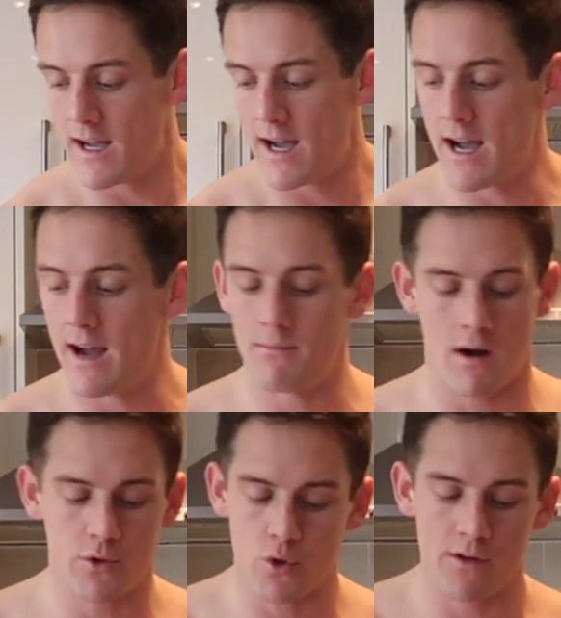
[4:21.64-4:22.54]

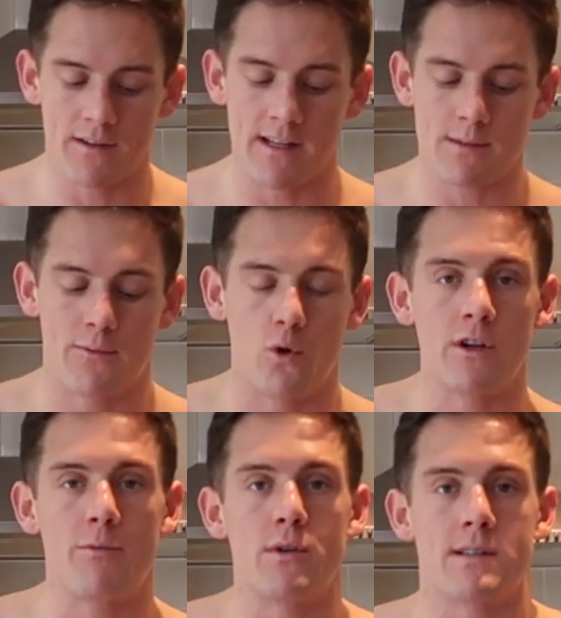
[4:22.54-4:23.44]
I'm sure you've done this before
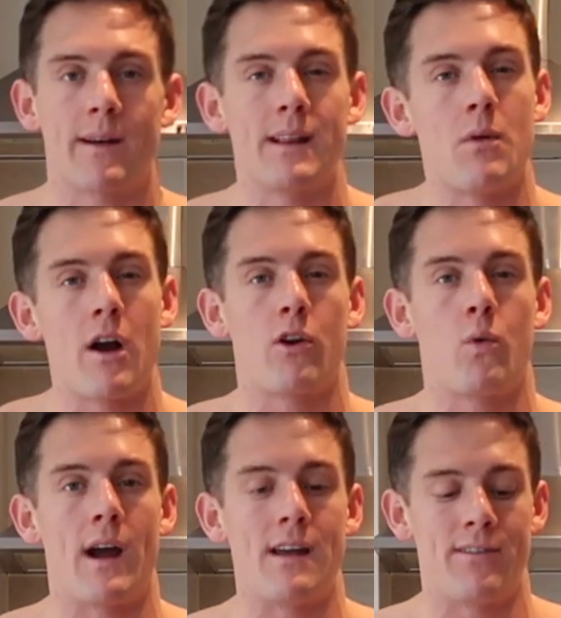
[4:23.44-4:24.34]
when you put something in the
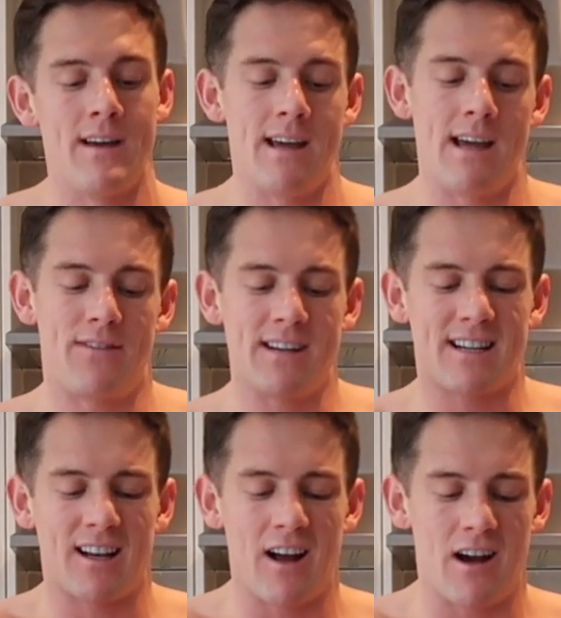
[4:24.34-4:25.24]
microwave. If it's
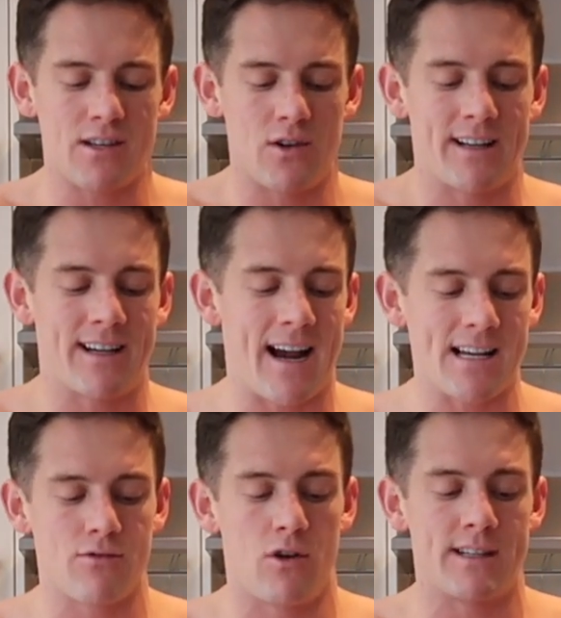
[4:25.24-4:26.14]
glass or like a
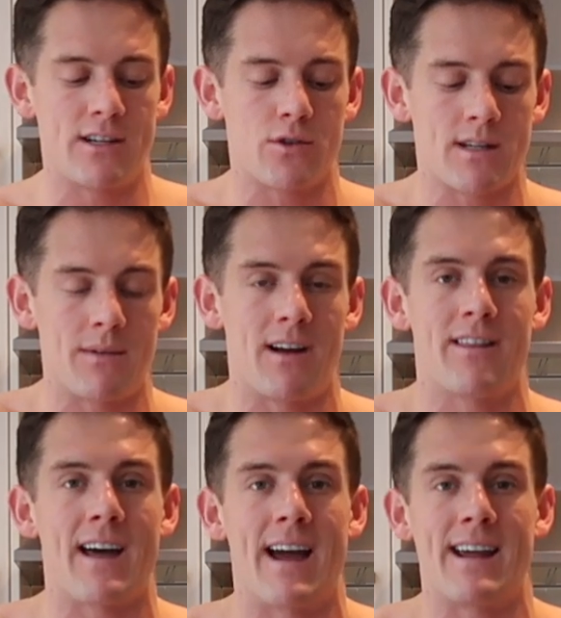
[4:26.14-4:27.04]
casserole dish or something
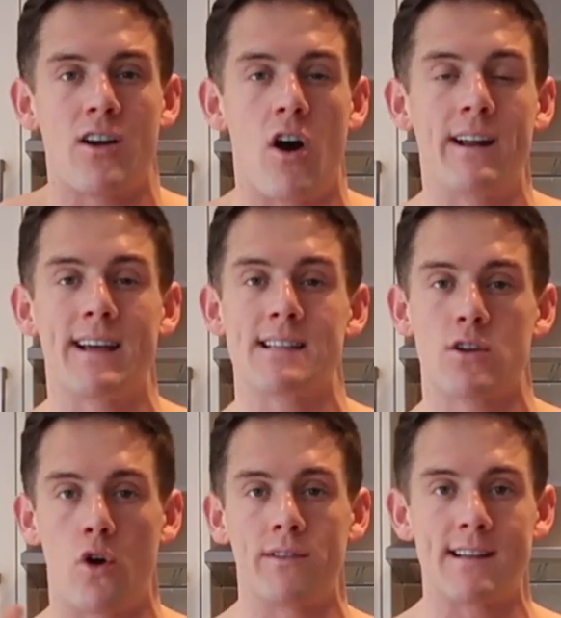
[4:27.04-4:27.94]
like that, it kind of gets
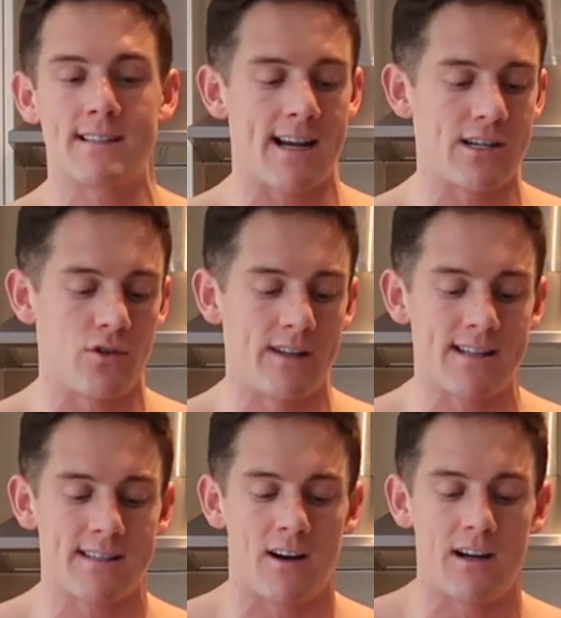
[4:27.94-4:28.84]
condensation on the
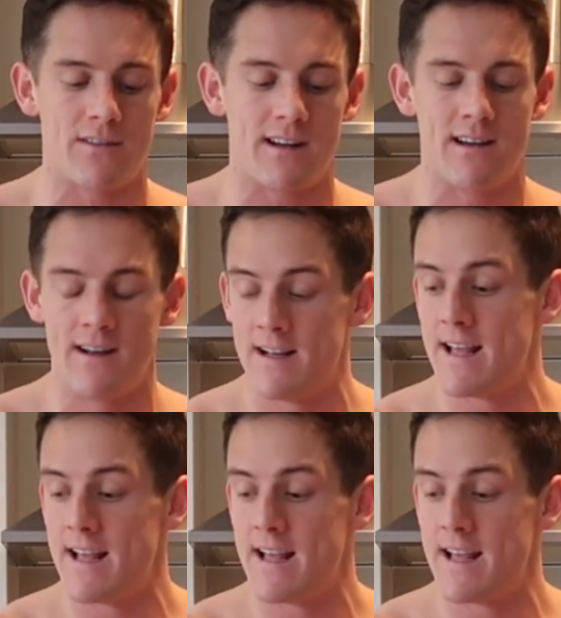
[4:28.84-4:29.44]
inside of it.